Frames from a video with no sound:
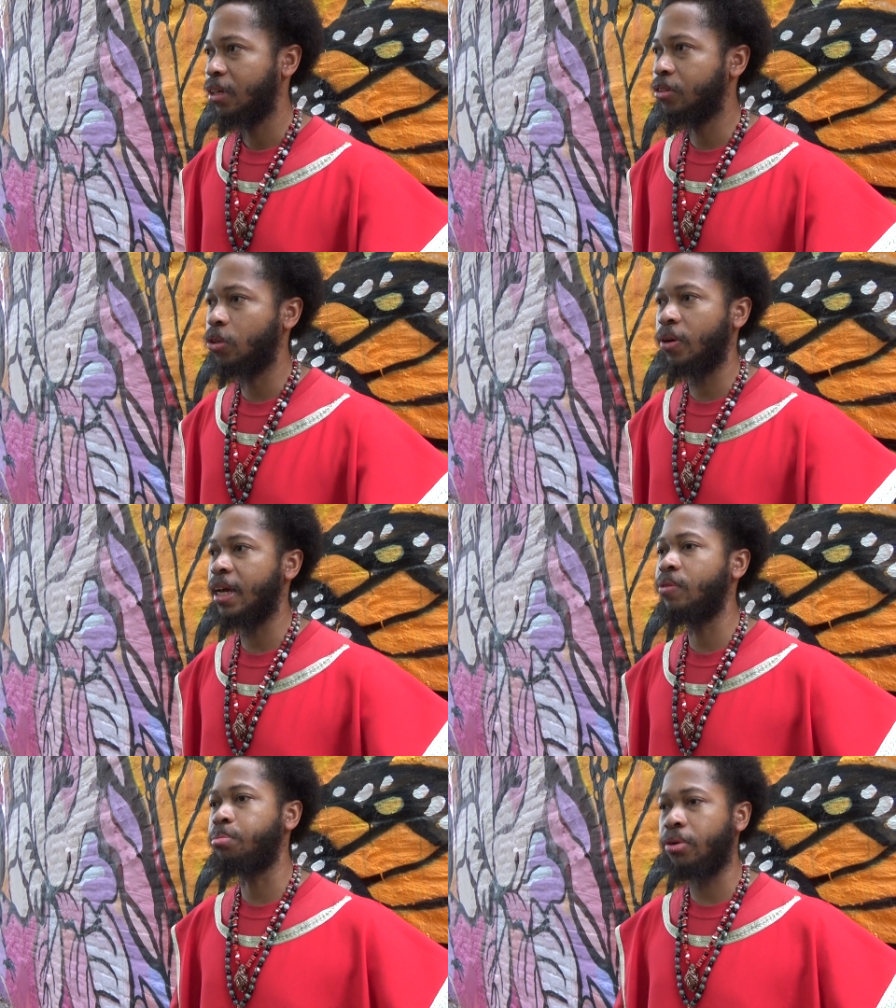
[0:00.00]
You know,
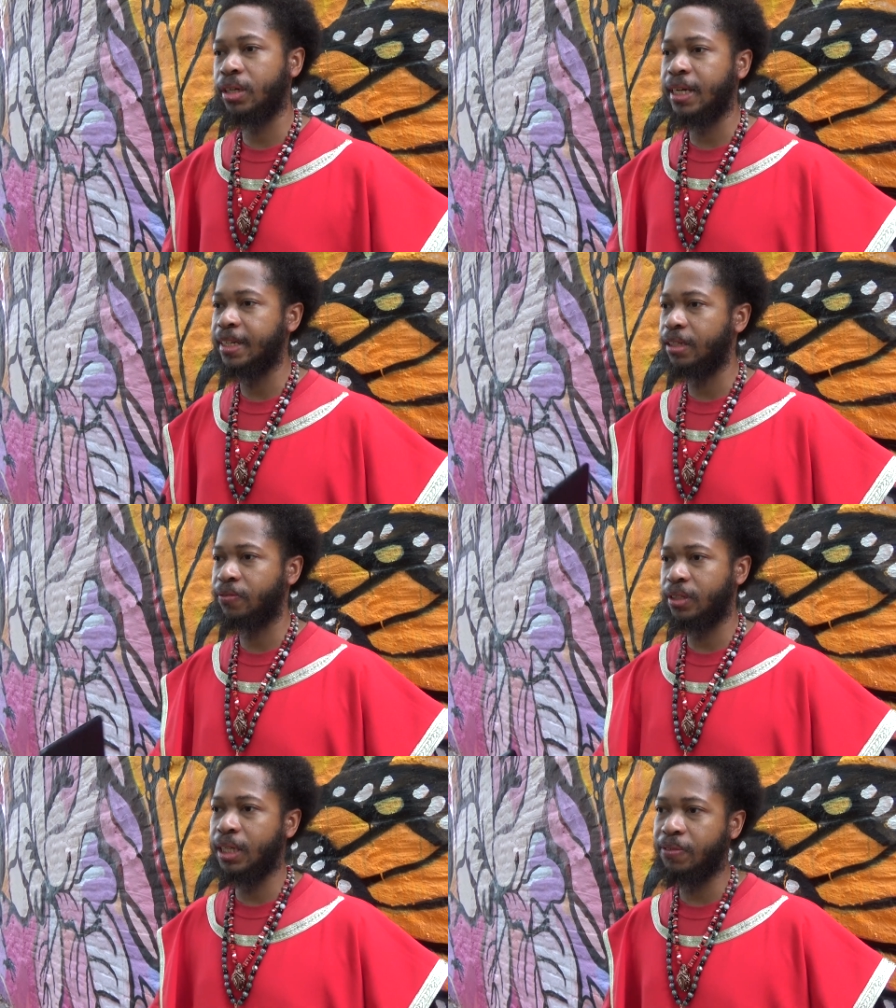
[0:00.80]
every brother got
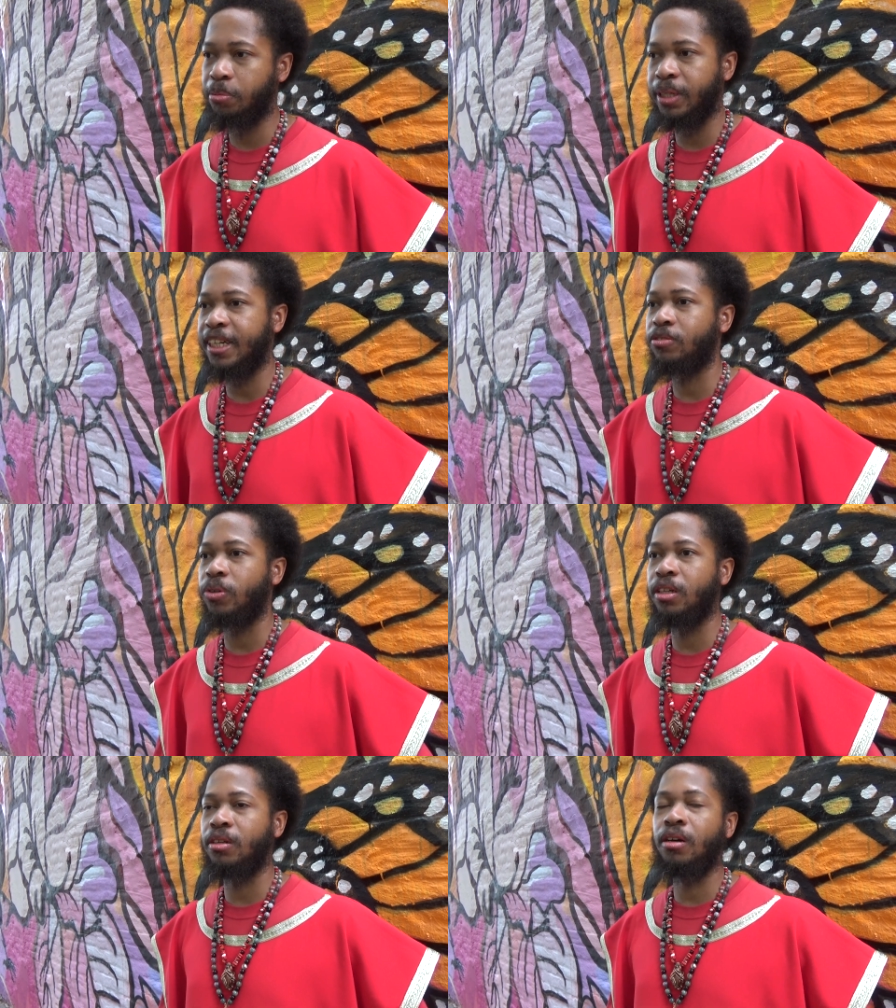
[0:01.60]
different gifts, but that's
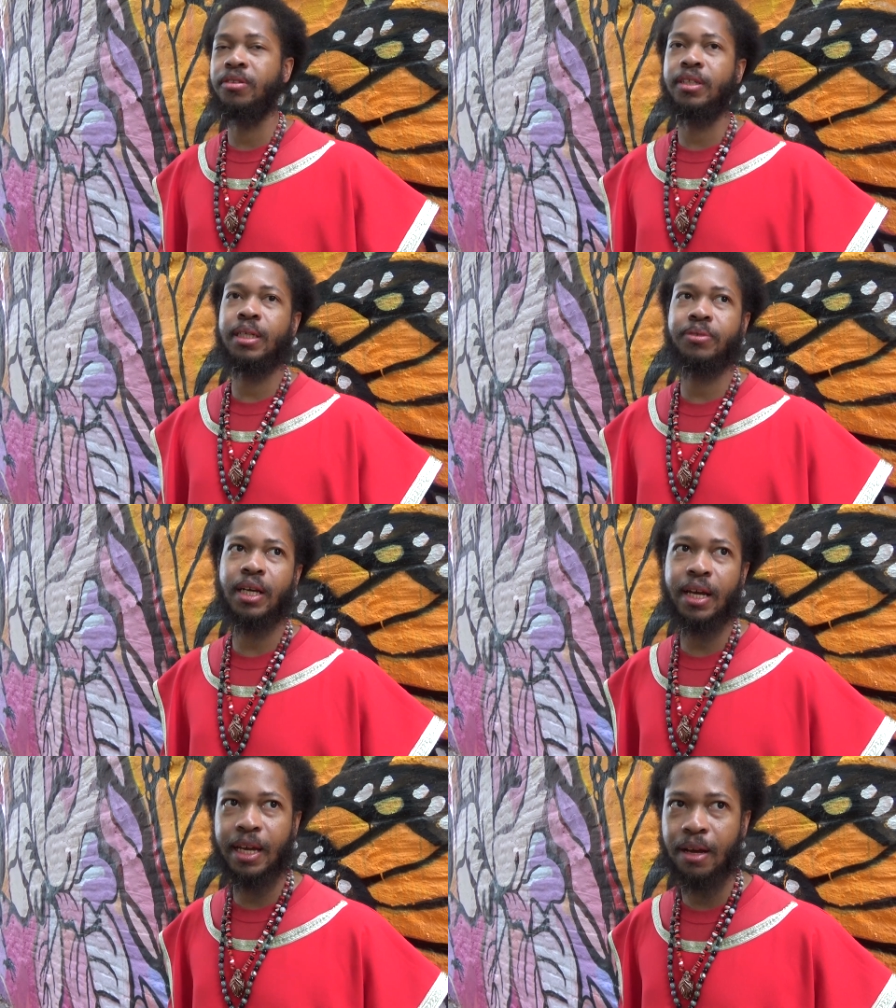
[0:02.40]
one of, of the gifts
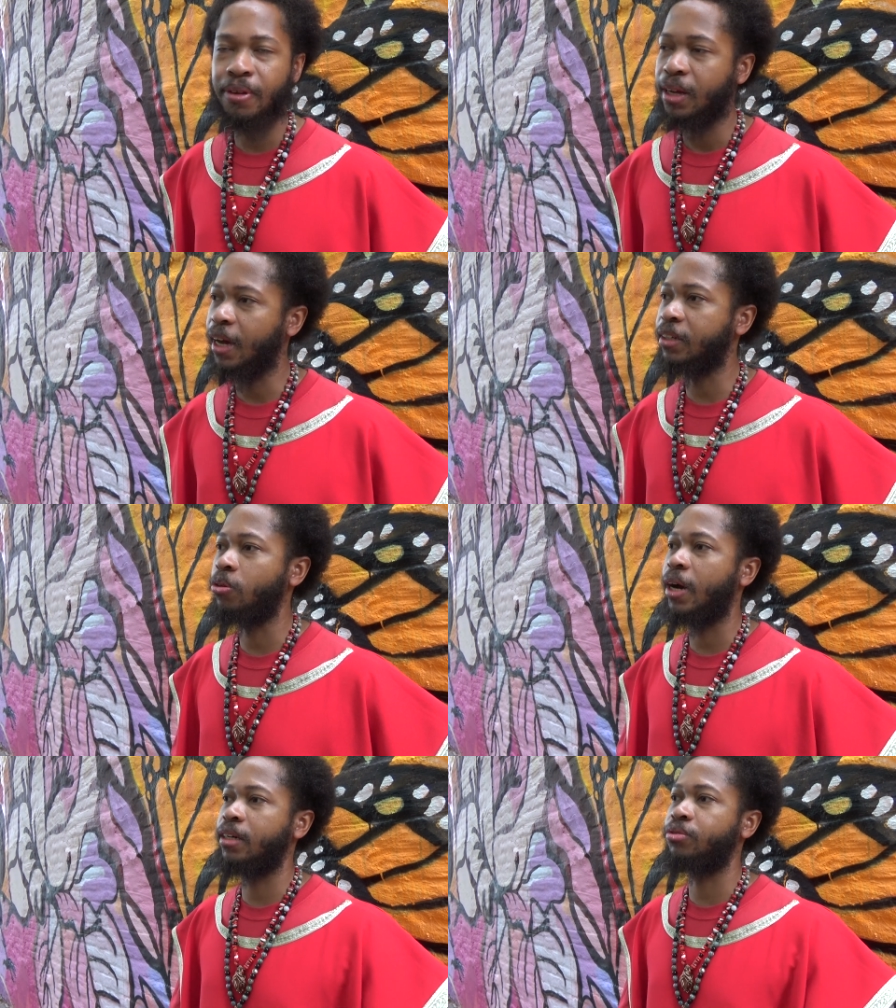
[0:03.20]
I have. I
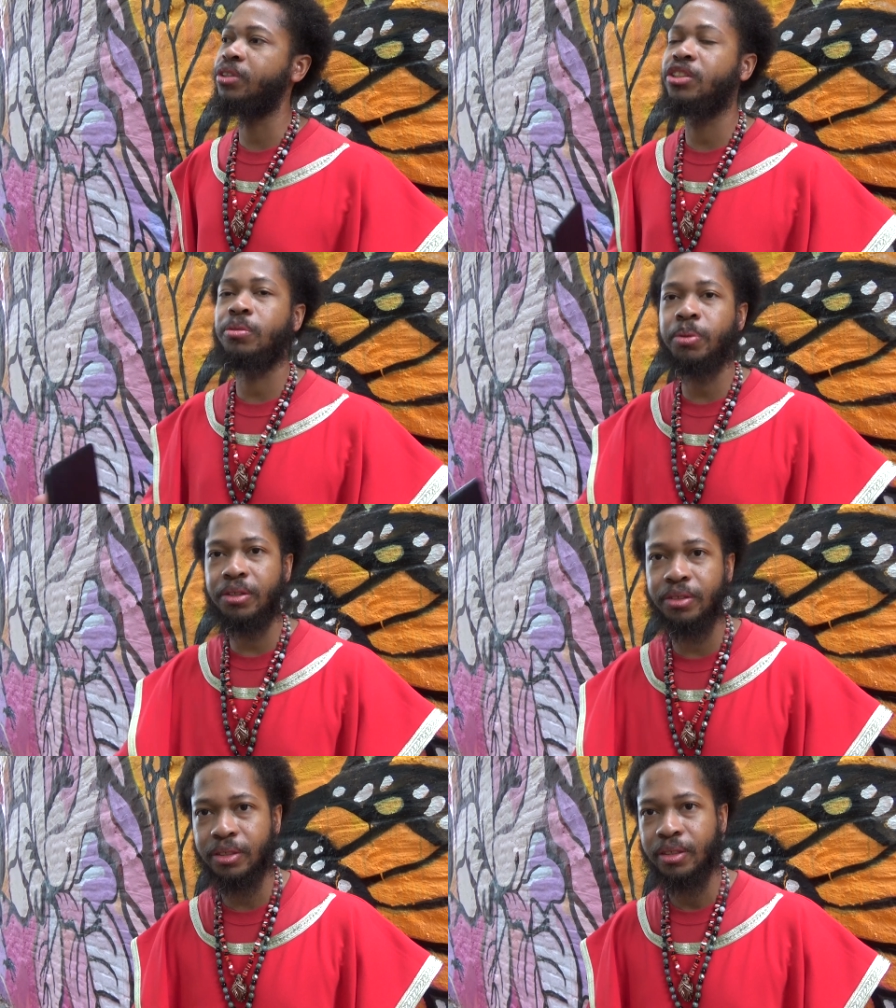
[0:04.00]
know how to read
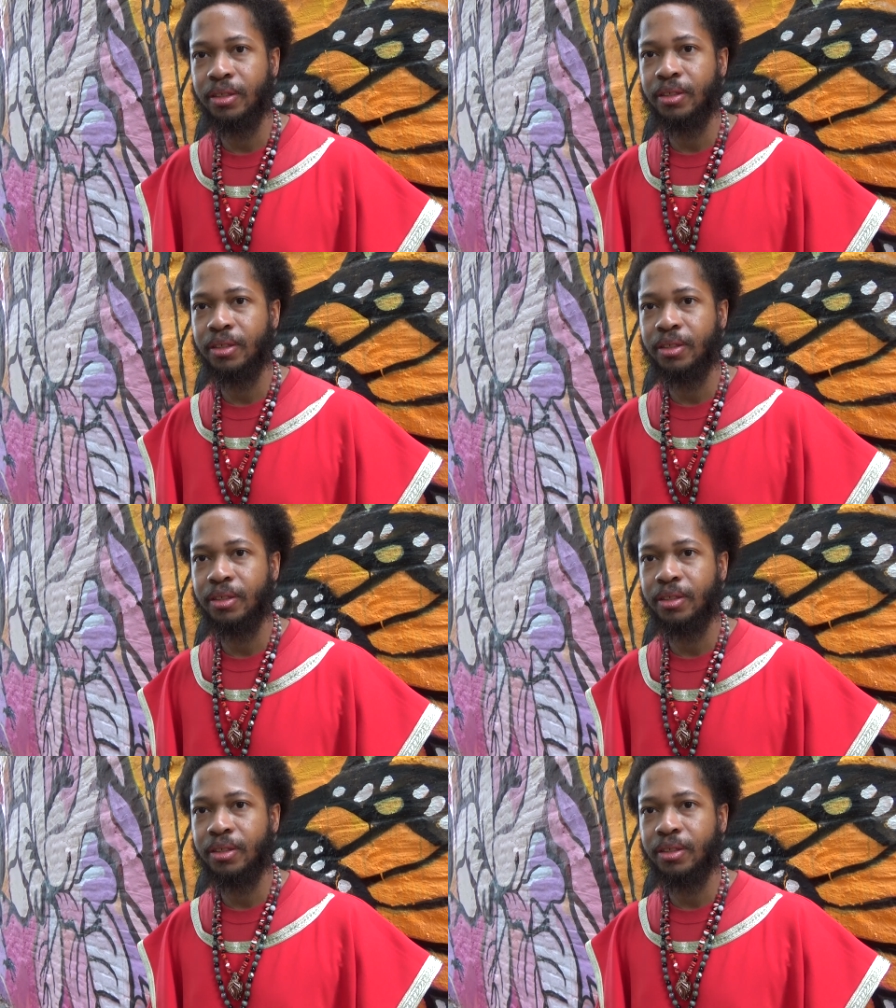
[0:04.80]
spirits.